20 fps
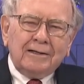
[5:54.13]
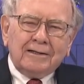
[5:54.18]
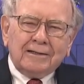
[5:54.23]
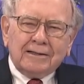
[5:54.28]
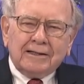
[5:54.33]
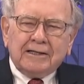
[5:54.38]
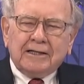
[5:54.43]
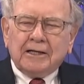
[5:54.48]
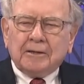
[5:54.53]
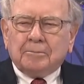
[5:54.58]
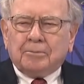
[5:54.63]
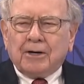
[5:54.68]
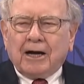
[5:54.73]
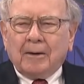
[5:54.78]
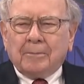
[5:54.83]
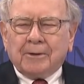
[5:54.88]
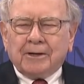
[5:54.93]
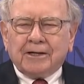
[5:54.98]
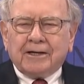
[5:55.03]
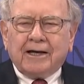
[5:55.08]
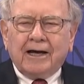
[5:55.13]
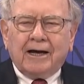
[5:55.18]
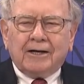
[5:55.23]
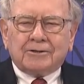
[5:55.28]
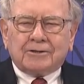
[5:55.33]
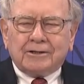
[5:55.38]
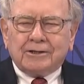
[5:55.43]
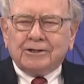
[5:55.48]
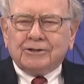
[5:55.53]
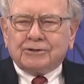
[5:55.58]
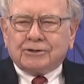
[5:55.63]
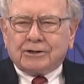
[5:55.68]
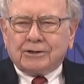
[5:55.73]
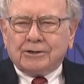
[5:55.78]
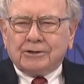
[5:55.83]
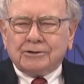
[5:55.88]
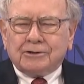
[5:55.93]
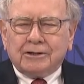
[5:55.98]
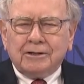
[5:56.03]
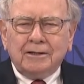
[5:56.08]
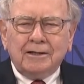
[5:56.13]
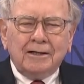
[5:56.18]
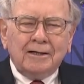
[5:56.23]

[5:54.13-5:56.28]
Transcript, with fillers: leading property casualty insurance